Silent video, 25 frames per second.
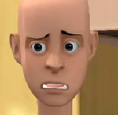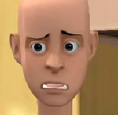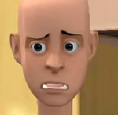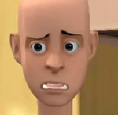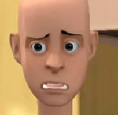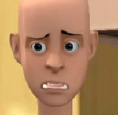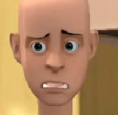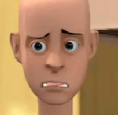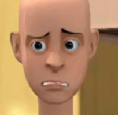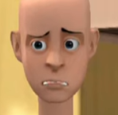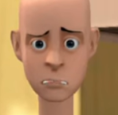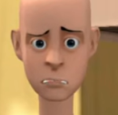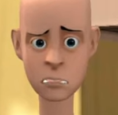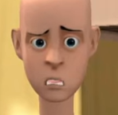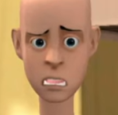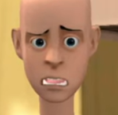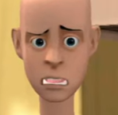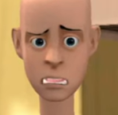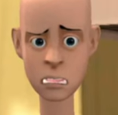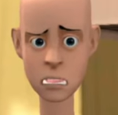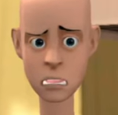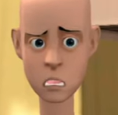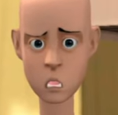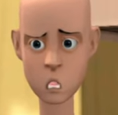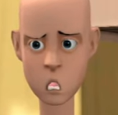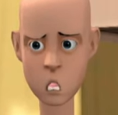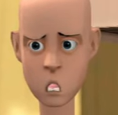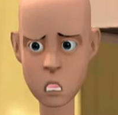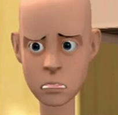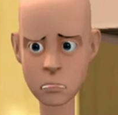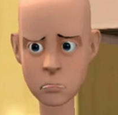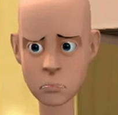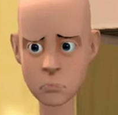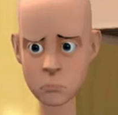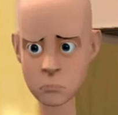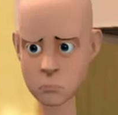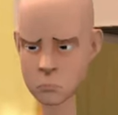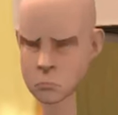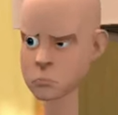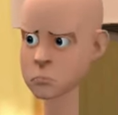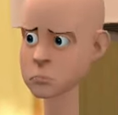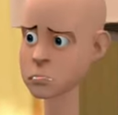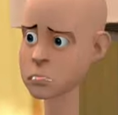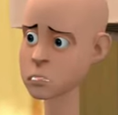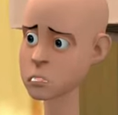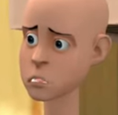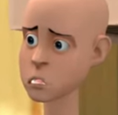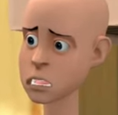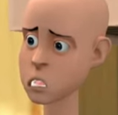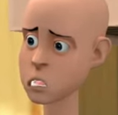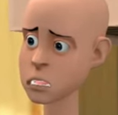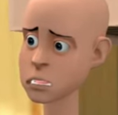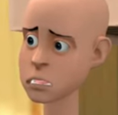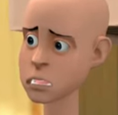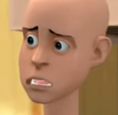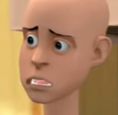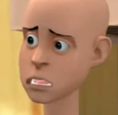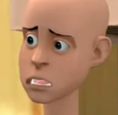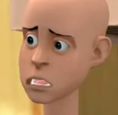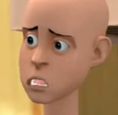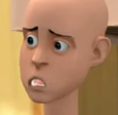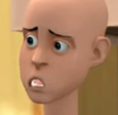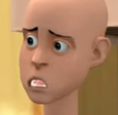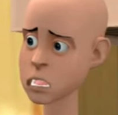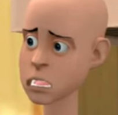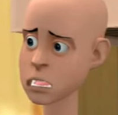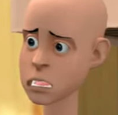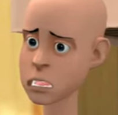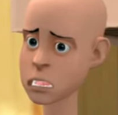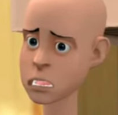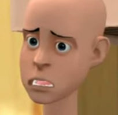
Dad, what's wrong? Don't you like the cookies?